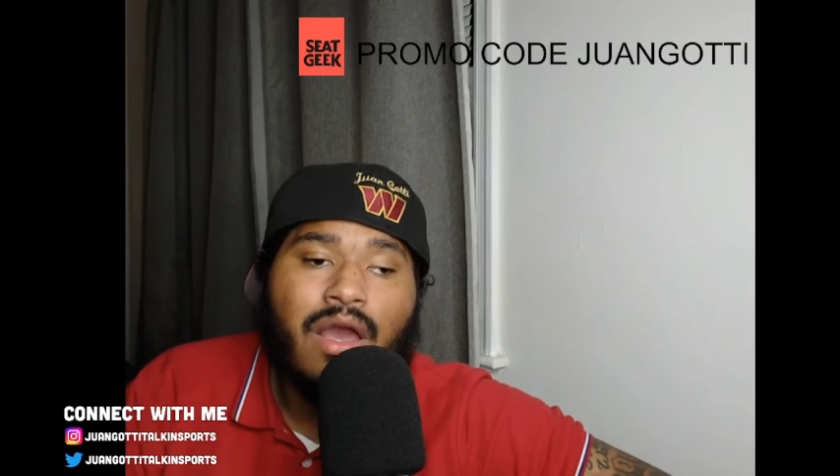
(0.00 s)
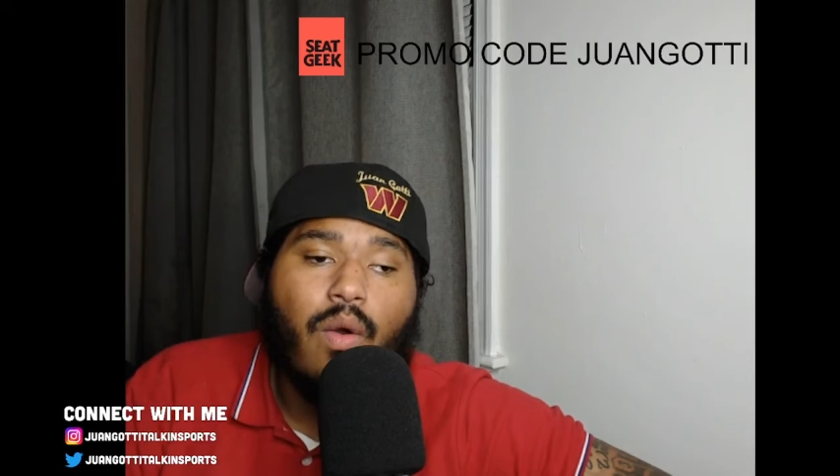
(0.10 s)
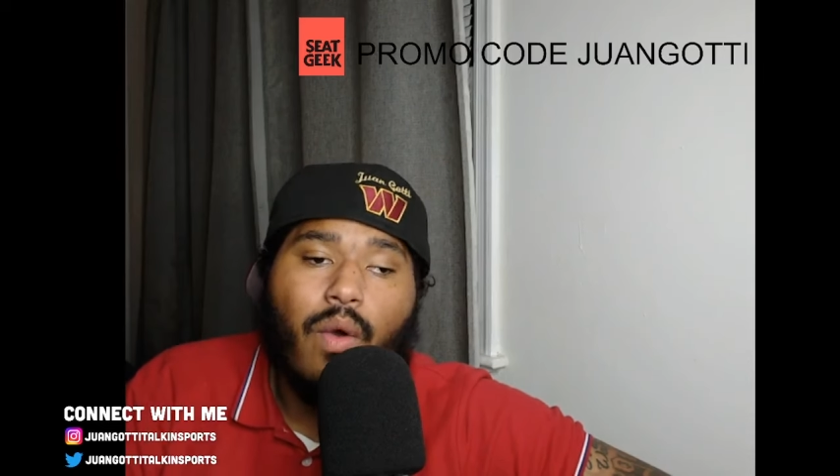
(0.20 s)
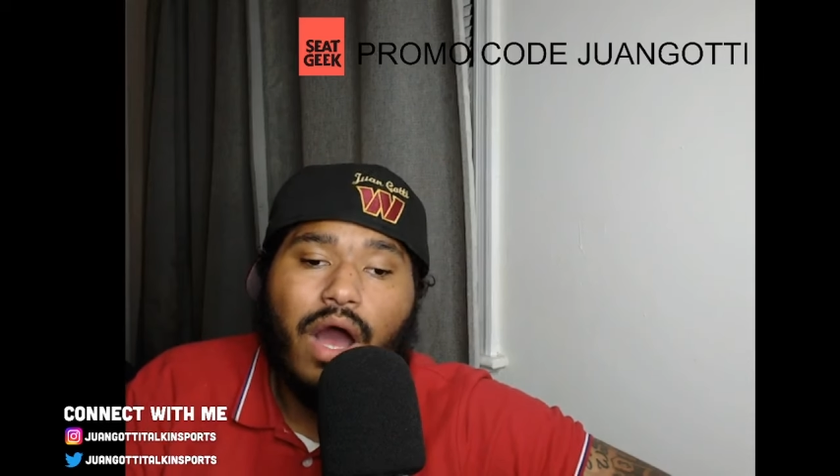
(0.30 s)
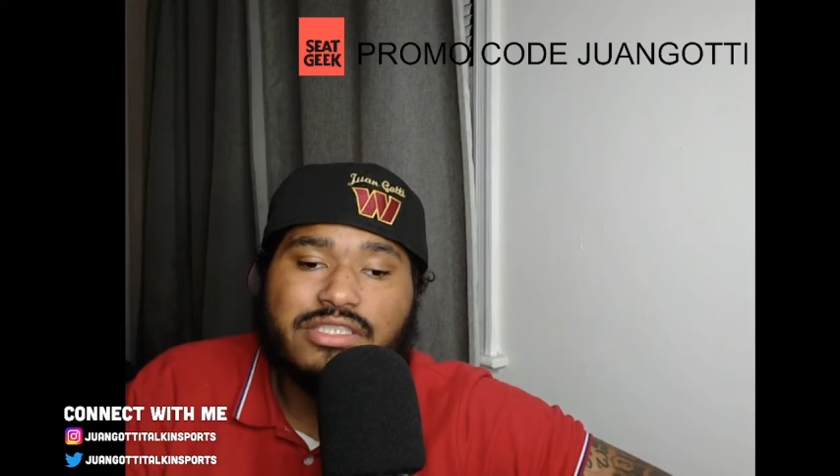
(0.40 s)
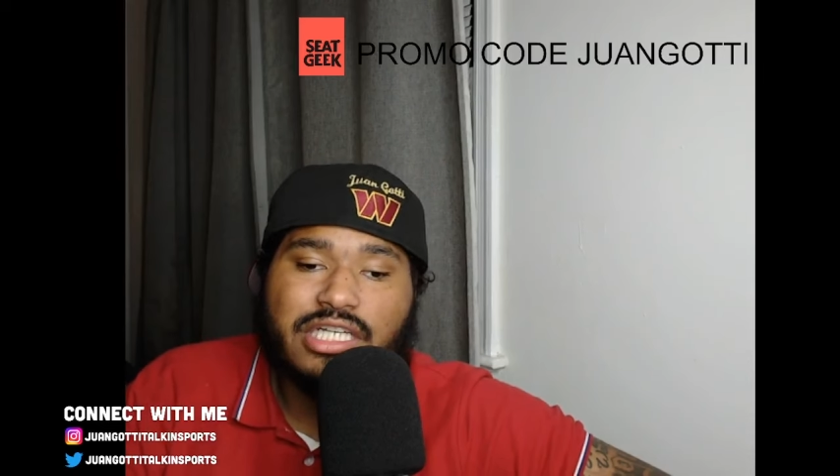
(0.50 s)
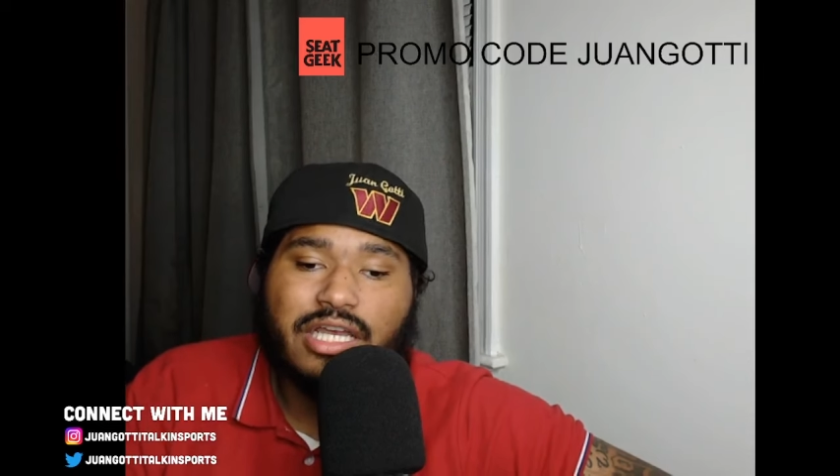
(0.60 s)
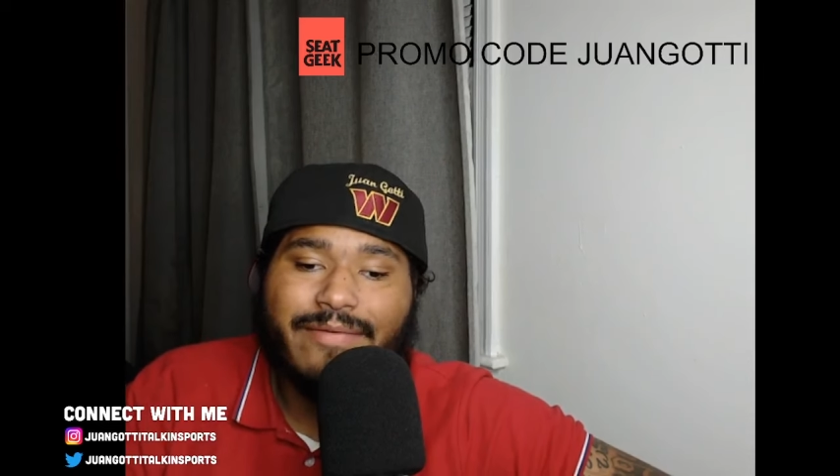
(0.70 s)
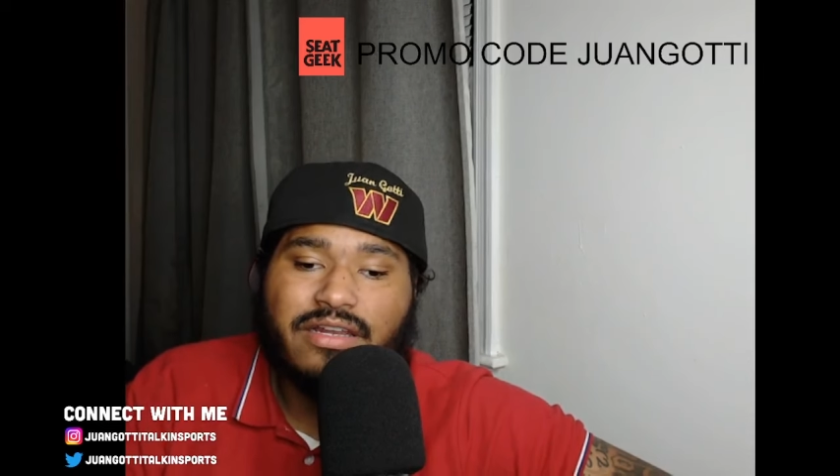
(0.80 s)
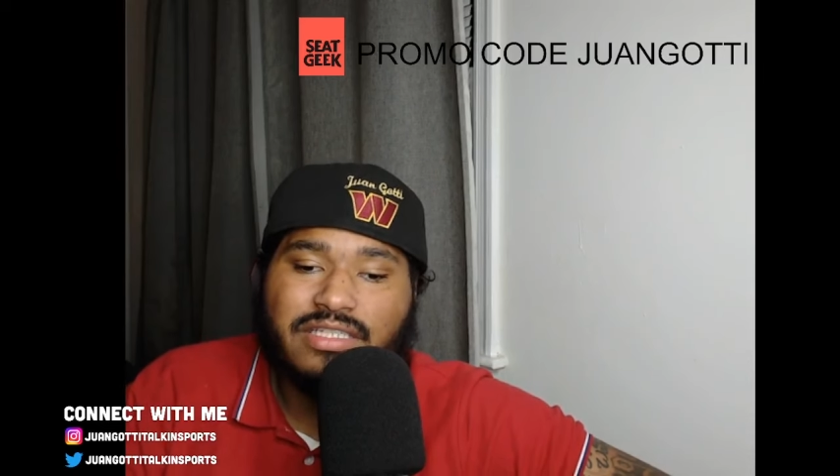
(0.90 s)
Washington
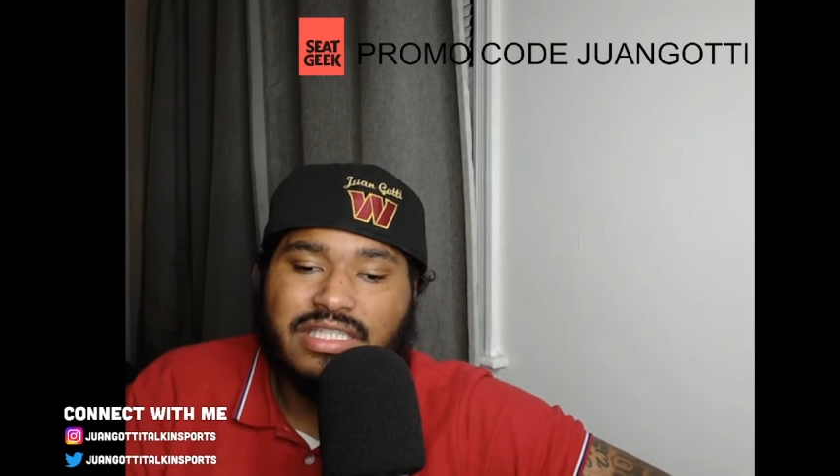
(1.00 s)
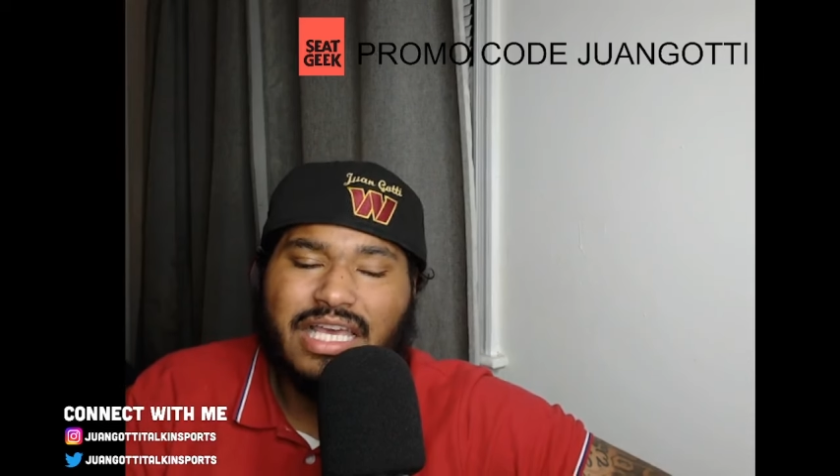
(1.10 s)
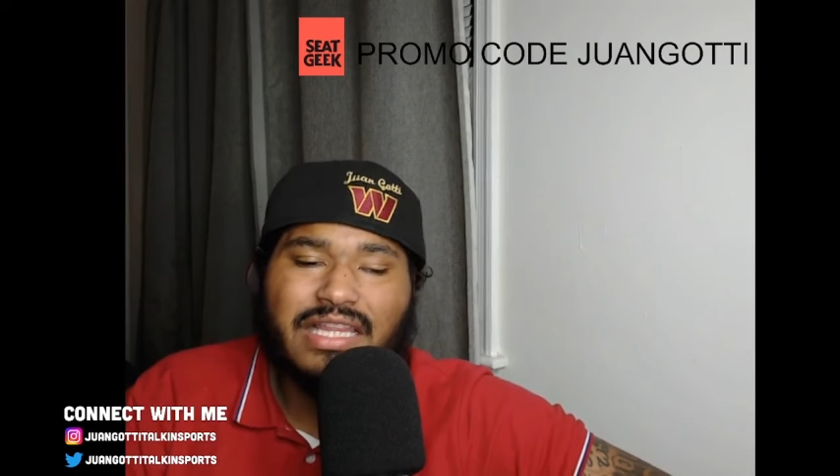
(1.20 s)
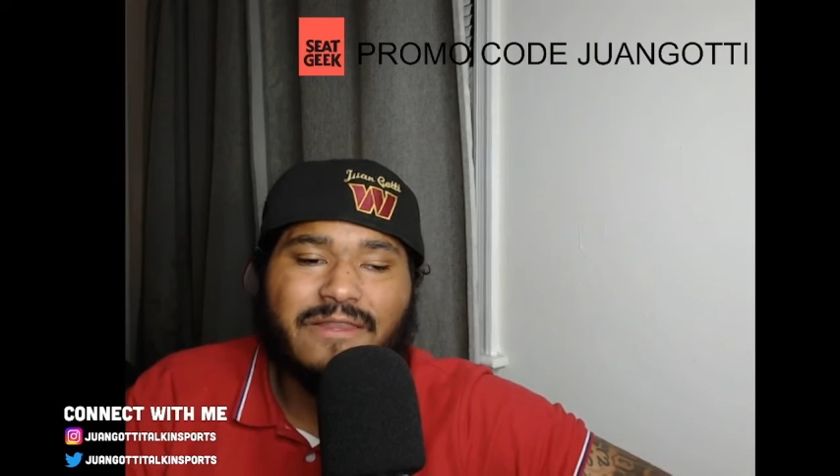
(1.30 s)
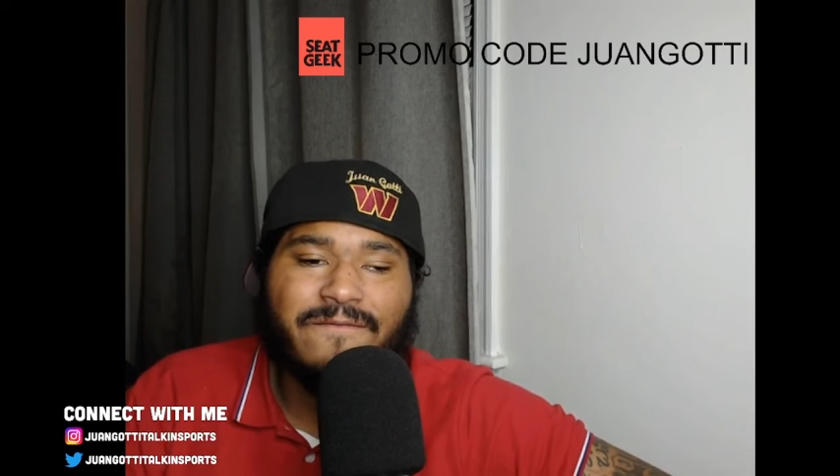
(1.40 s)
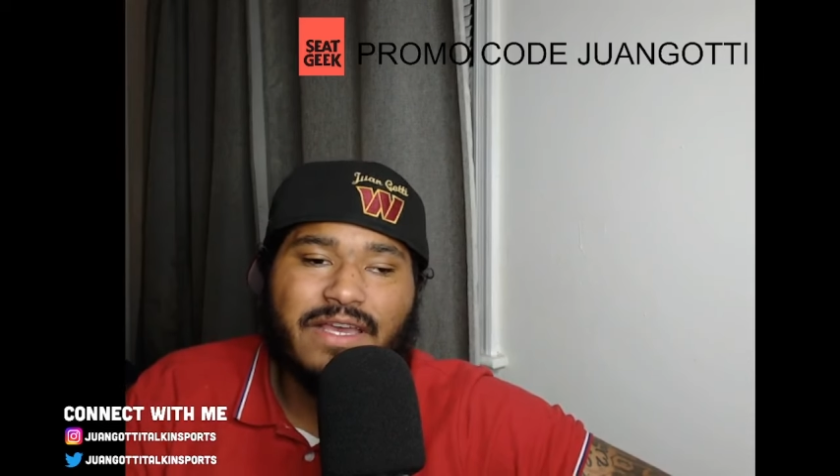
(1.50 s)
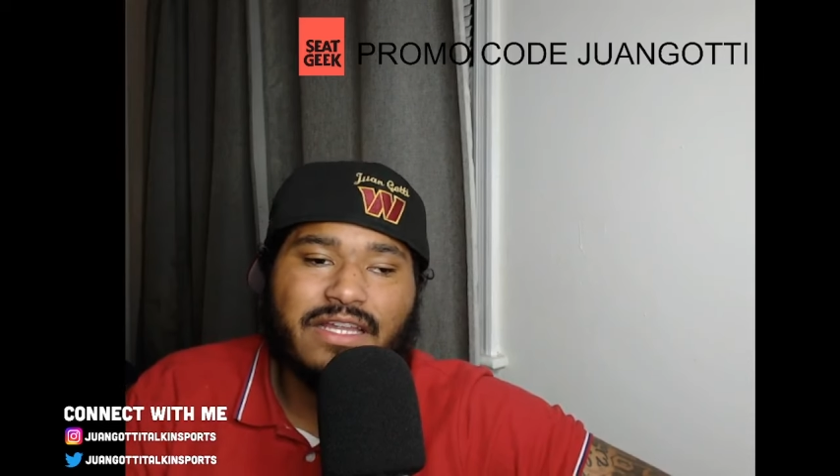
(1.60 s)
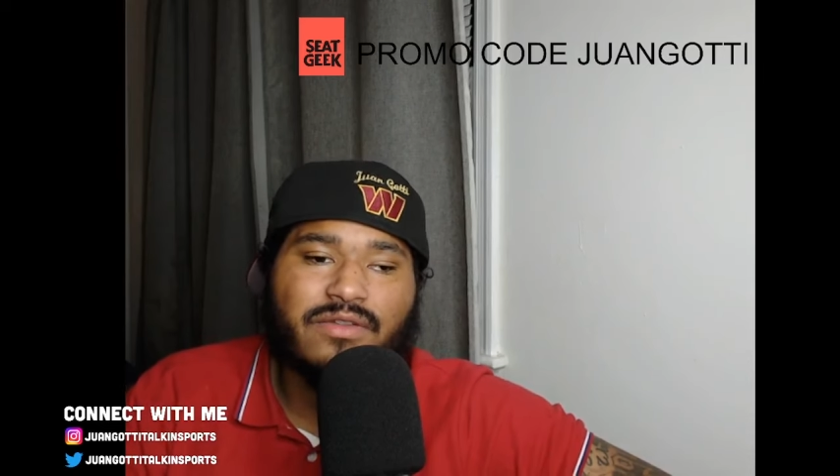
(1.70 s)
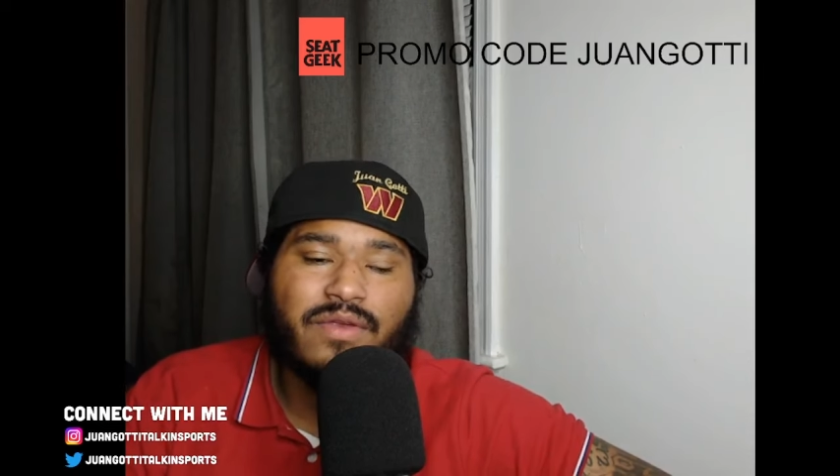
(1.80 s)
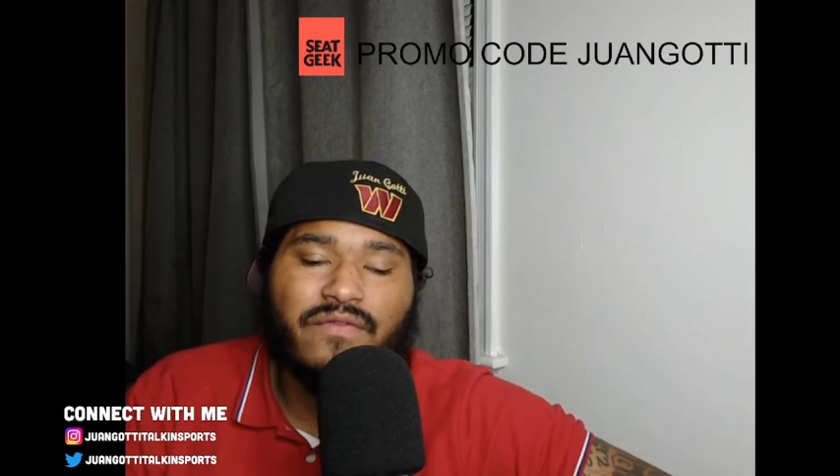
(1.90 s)
Commanders get the
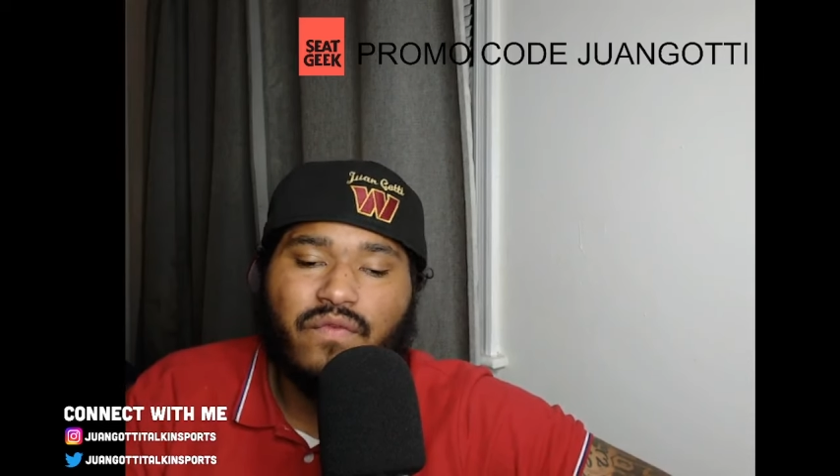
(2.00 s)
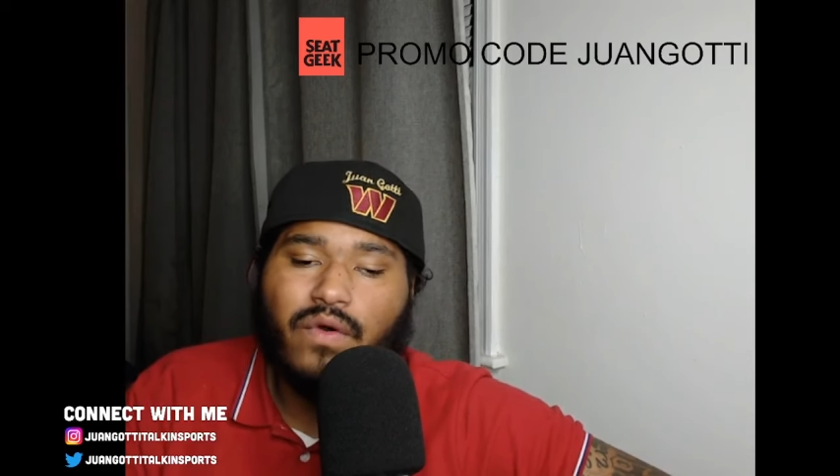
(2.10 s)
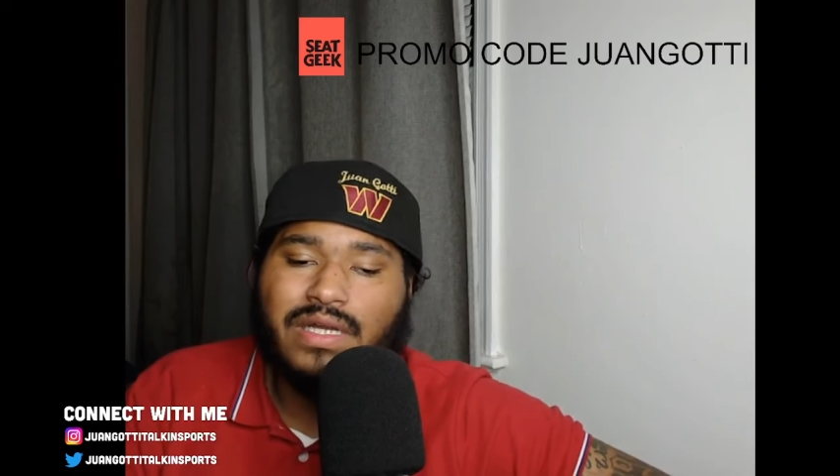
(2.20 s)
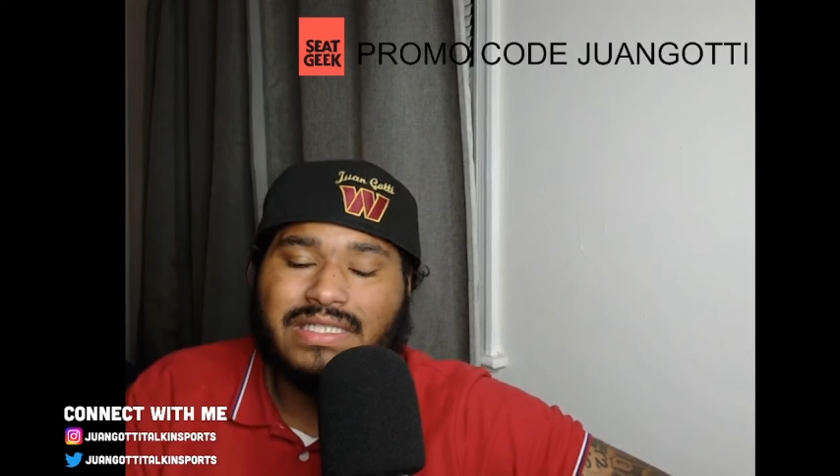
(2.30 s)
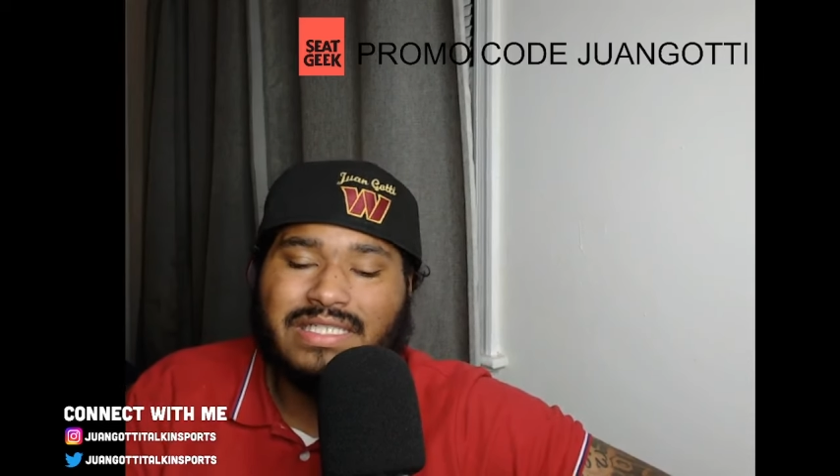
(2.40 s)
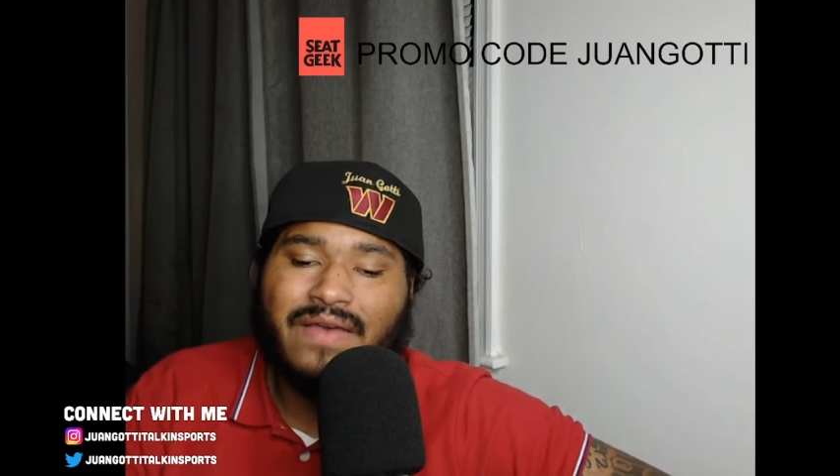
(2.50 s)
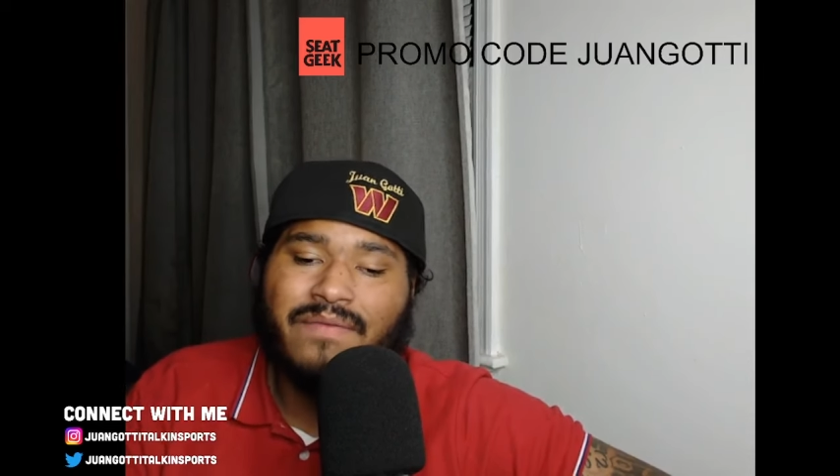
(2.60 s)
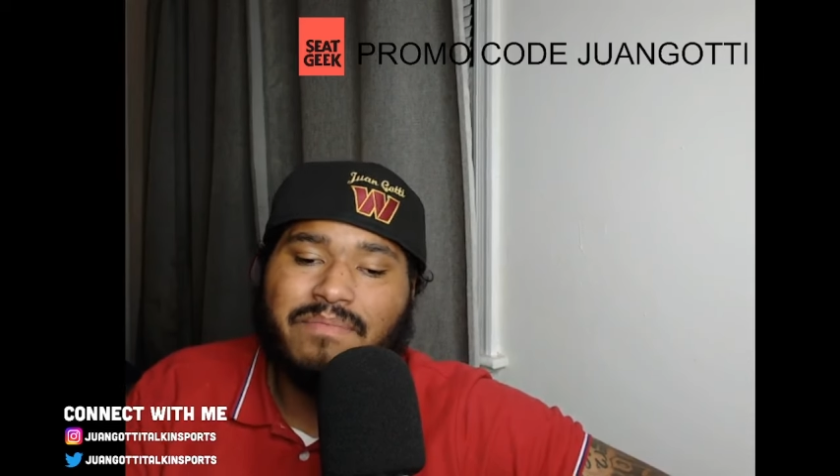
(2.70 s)
victory, 40-7.